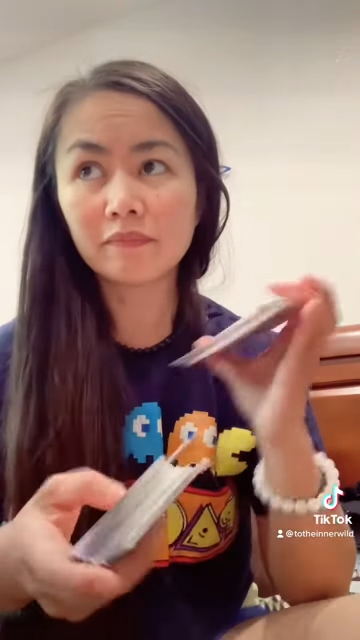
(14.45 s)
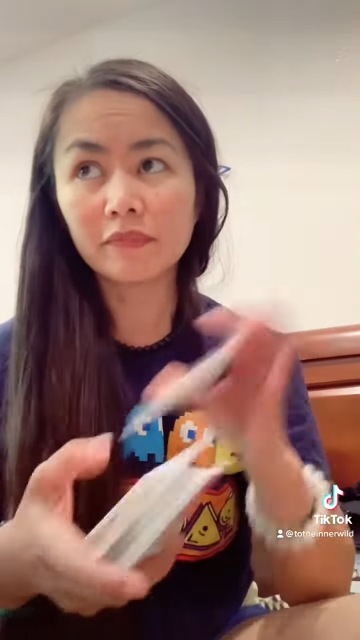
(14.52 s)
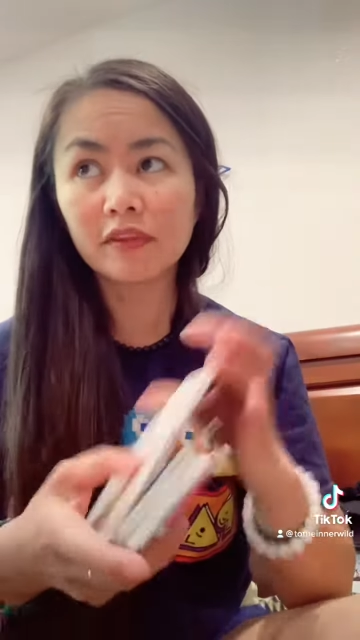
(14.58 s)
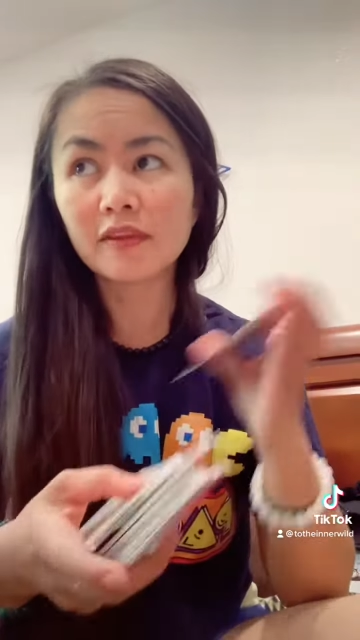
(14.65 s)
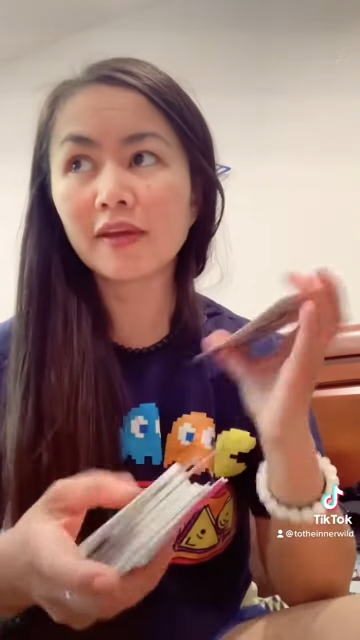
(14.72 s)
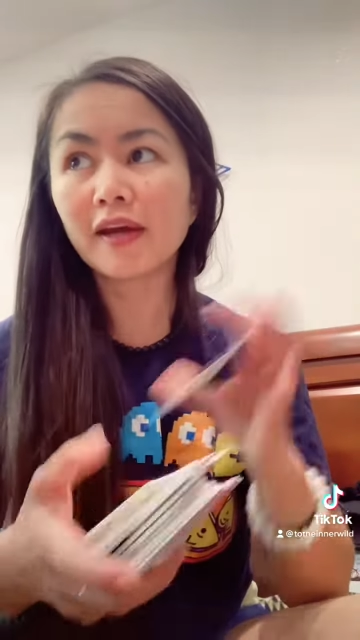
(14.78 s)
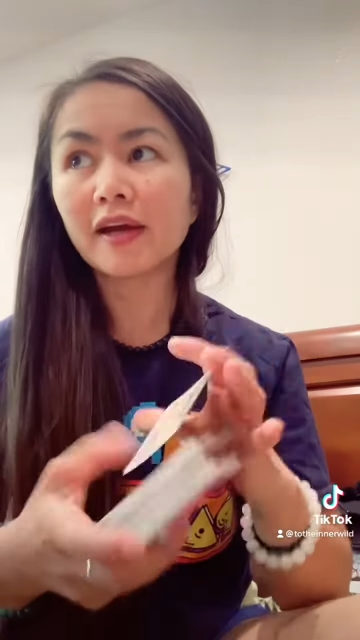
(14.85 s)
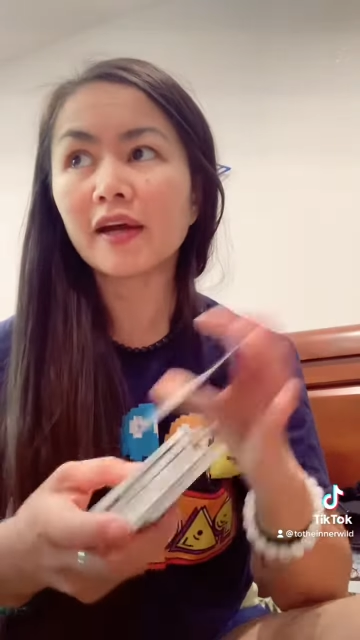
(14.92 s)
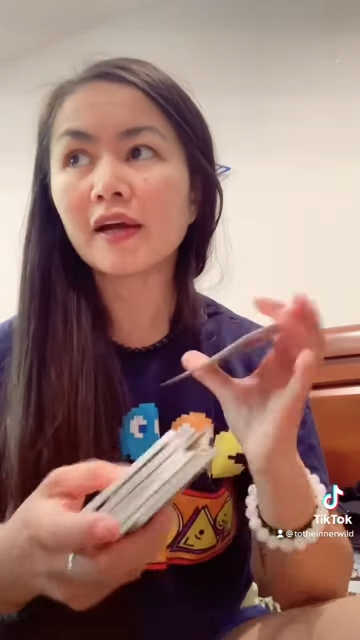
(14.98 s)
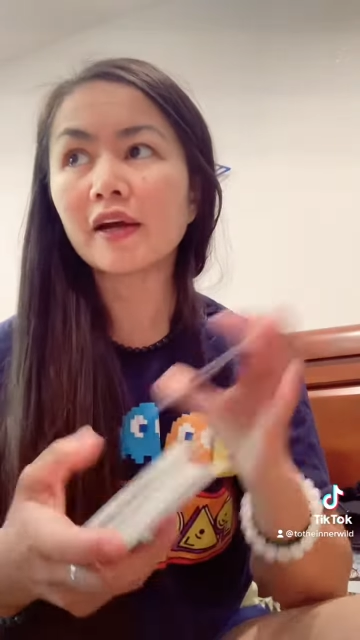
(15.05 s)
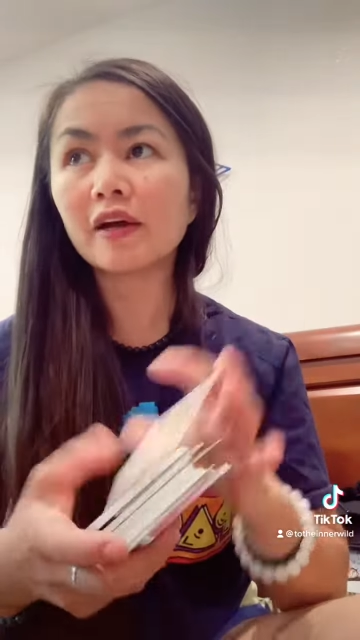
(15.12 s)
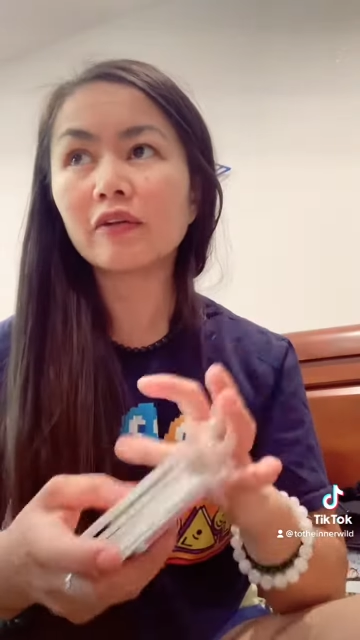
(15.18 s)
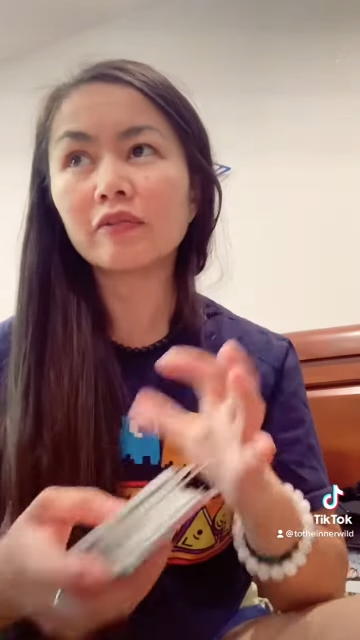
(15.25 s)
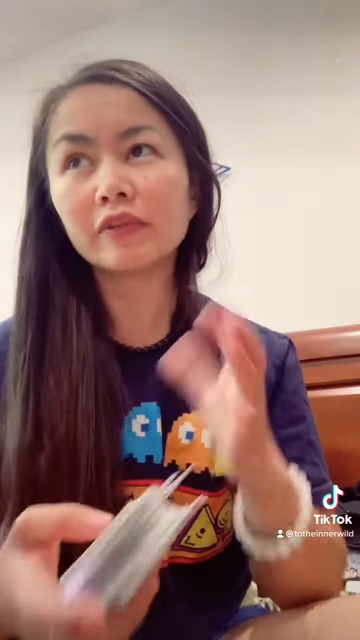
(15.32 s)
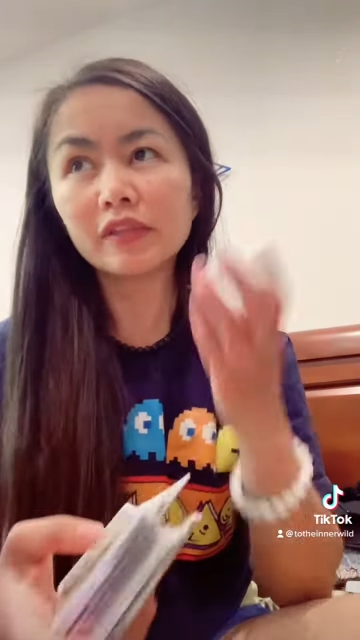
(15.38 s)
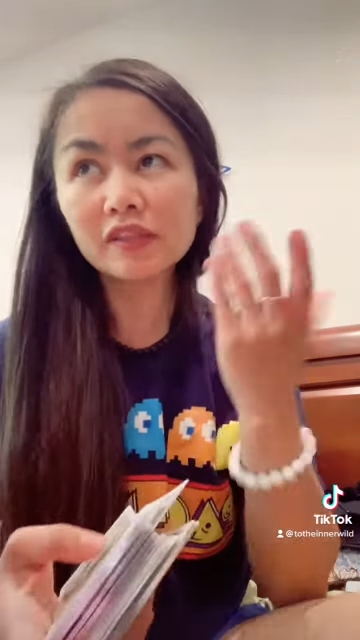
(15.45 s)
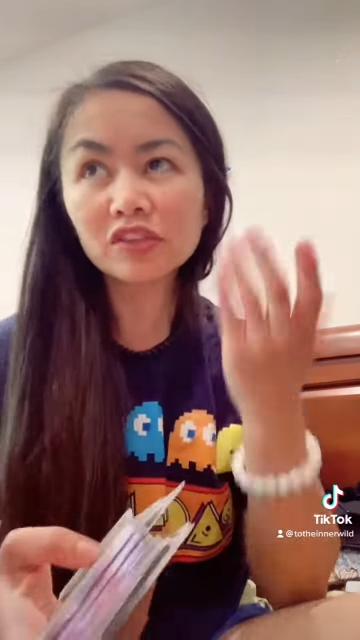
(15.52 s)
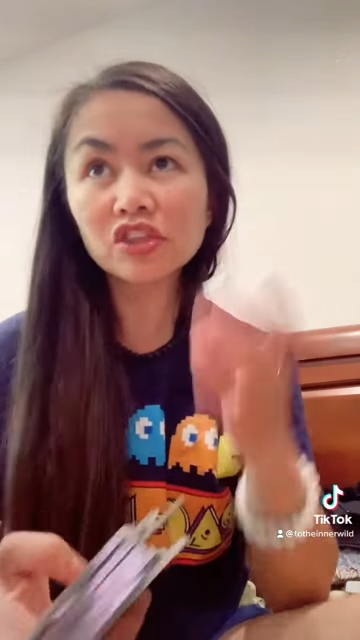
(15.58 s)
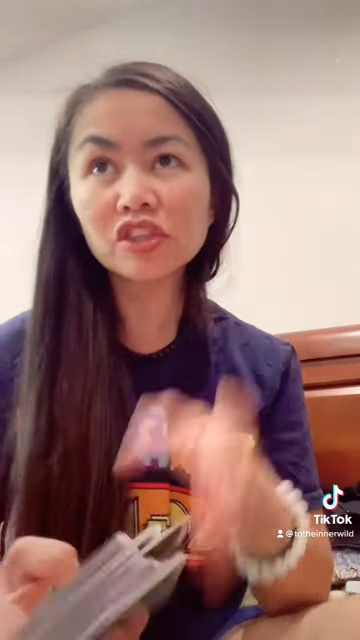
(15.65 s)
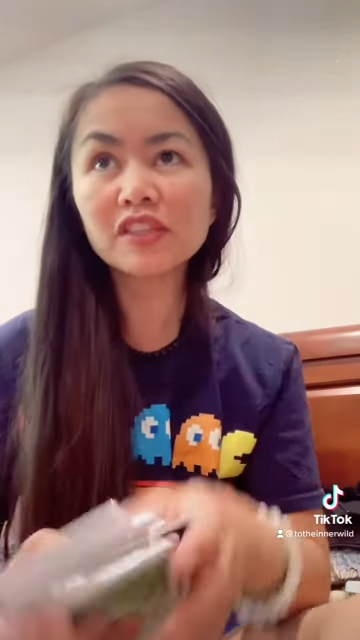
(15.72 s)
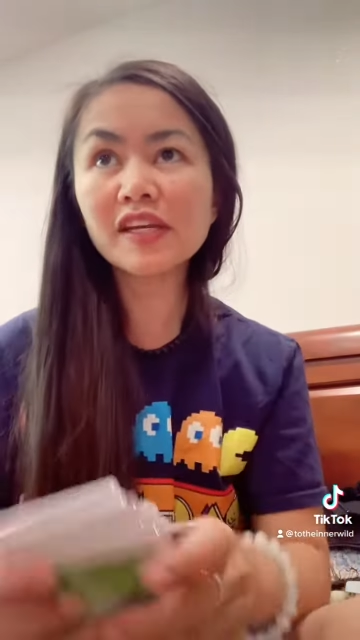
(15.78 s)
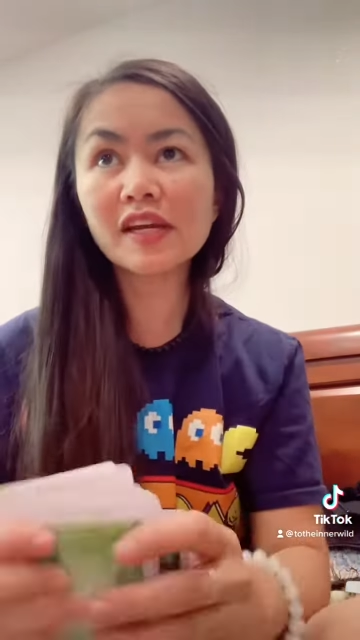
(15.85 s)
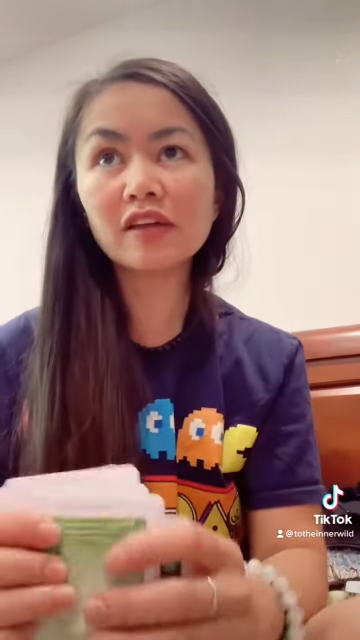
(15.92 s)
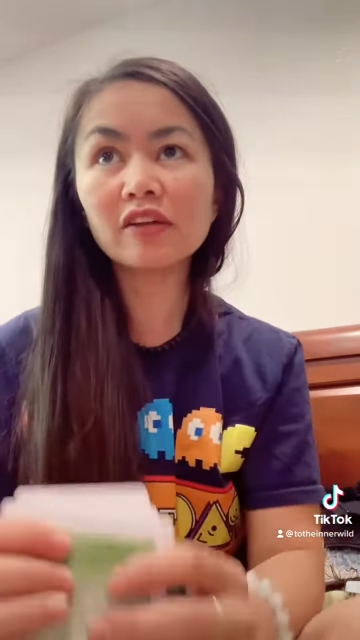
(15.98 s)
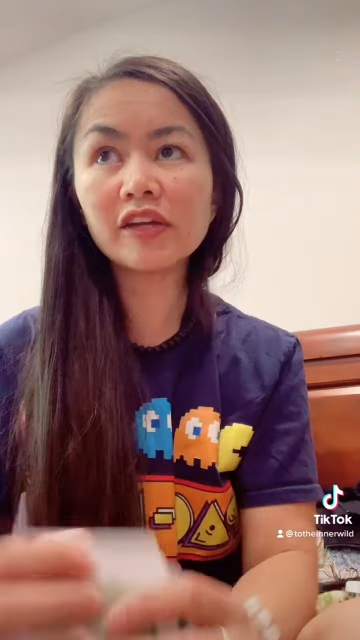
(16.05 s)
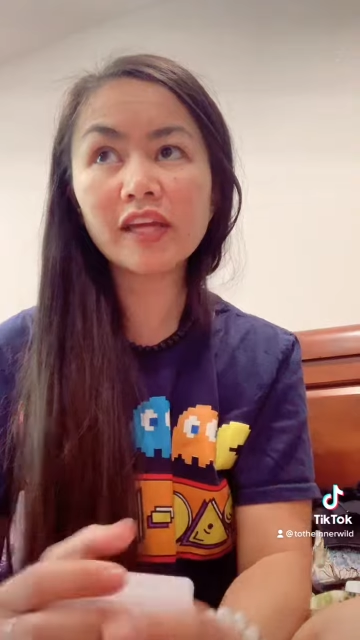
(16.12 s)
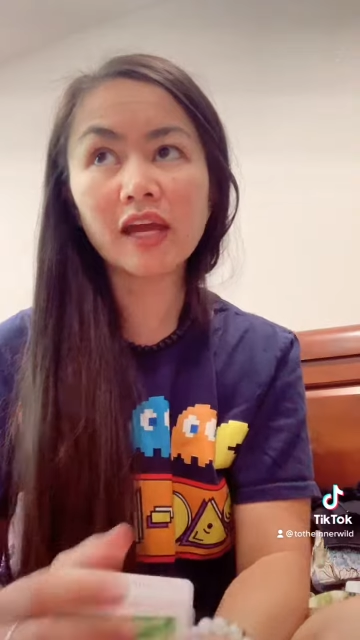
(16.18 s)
that we should take a look